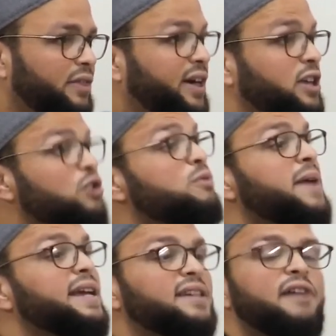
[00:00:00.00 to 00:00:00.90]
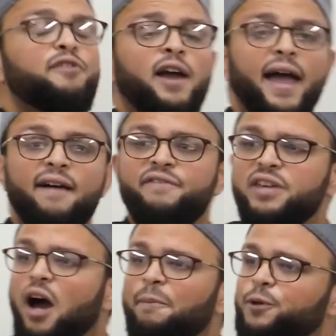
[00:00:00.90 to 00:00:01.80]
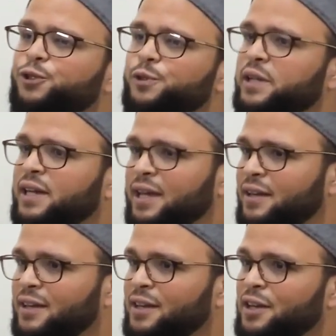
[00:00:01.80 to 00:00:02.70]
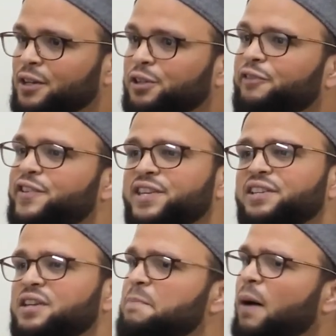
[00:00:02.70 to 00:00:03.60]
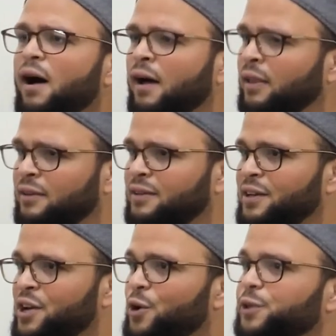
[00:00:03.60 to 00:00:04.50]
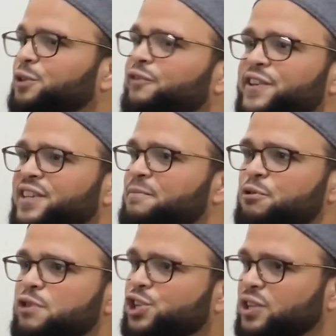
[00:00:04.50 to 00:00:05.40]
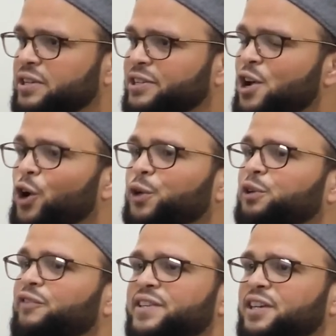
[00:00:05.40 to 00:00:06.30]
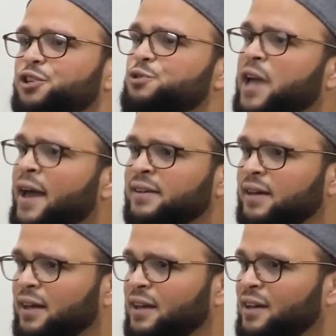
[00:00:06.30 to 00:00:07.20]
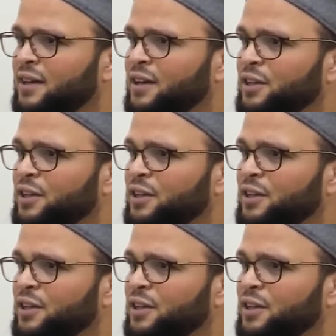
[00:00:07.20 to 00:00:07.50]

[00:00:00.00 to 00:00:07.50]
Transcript: That you may never have the opportunity to visit Nepal or to visit Mauritius or to visit Uganda